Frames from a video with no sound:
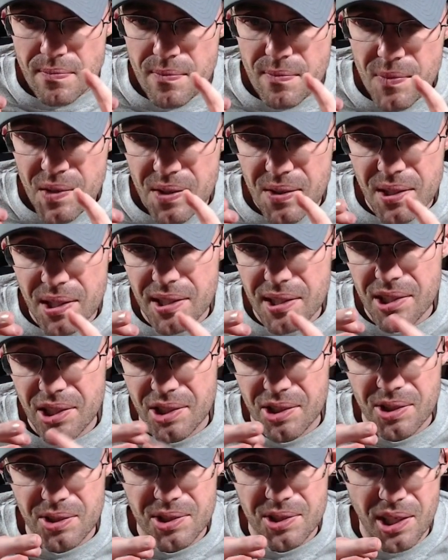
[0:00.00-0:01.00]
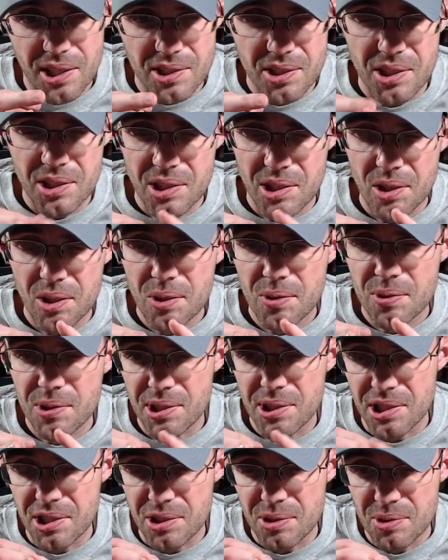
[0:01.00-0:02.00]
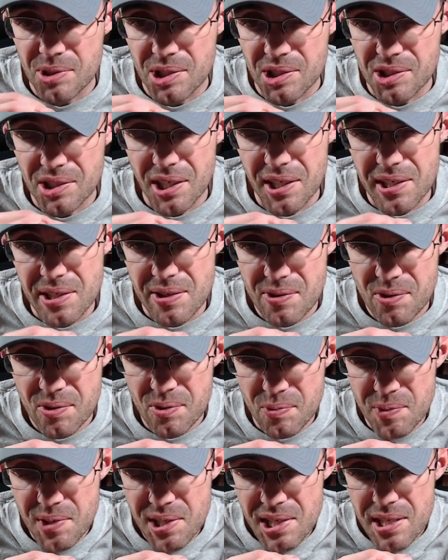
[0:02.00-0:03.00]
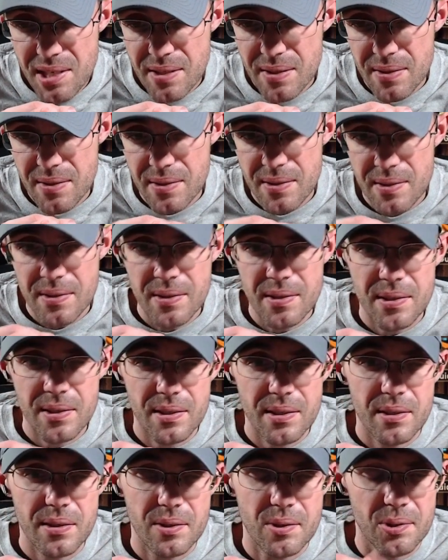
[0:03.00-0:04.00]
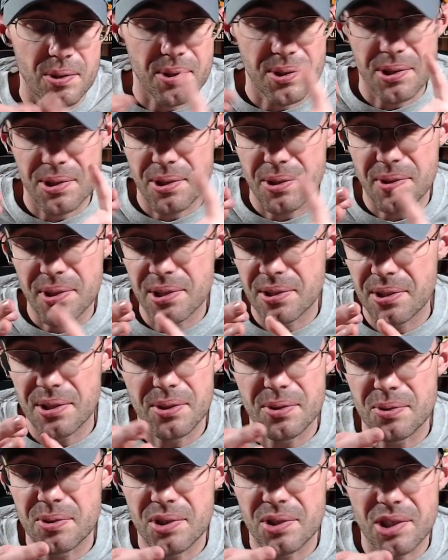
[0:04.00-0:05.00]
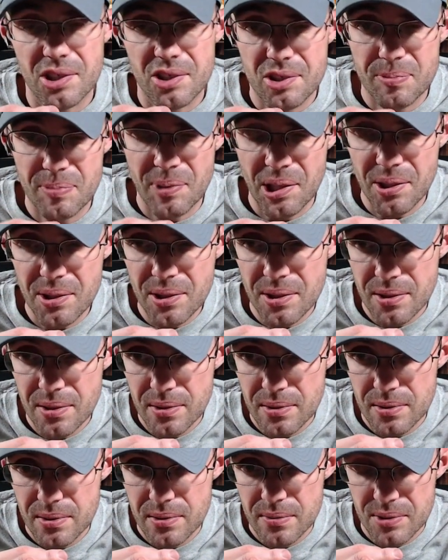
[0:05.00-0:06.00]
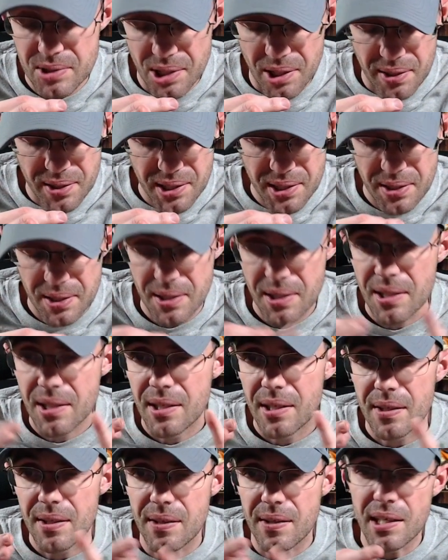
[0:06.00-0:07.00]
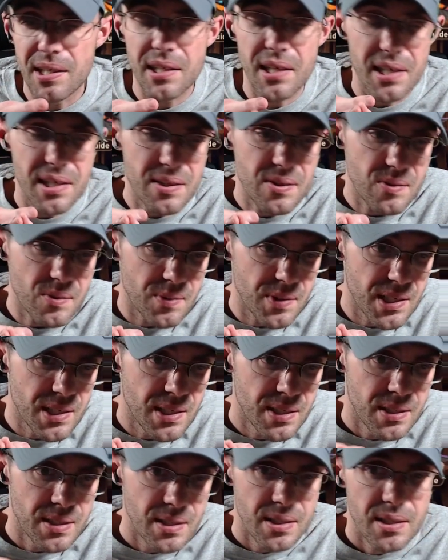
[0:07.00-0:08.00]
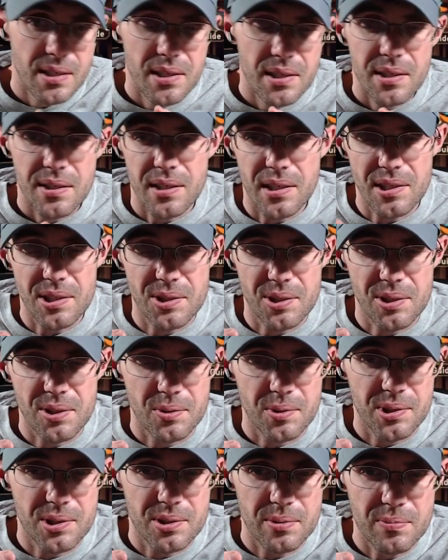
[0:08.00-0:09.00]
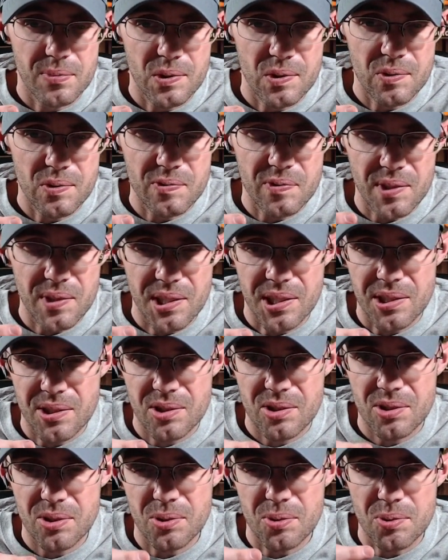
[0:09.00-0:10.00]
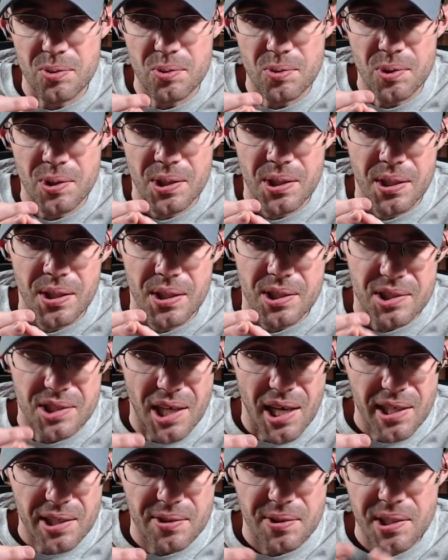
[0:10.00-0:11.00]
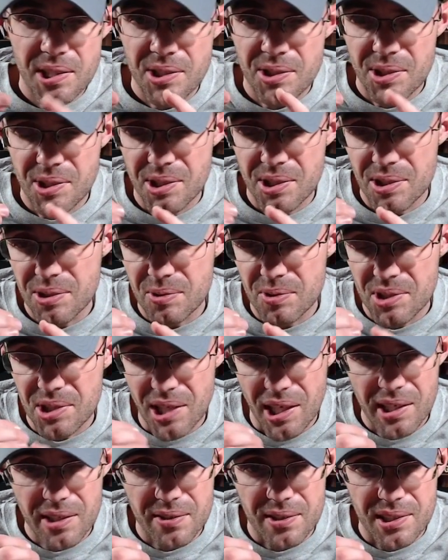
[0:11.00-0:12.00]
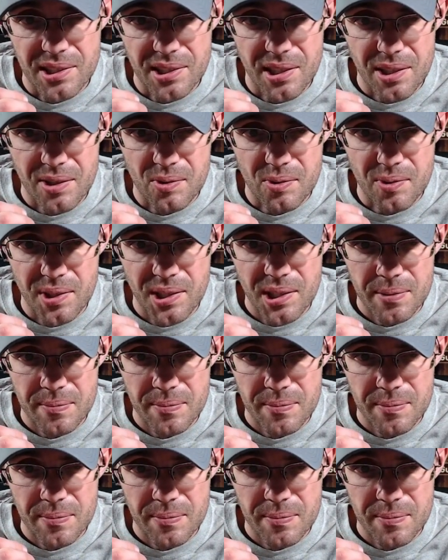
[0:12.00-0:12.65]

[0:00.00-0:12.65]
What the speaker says: Then Urzog's going to go. You're going to use his A3, or you're going to use the spell. Sorry. Then A3. Then you're going to move into Zachary, and you're going to use Zachary's A3.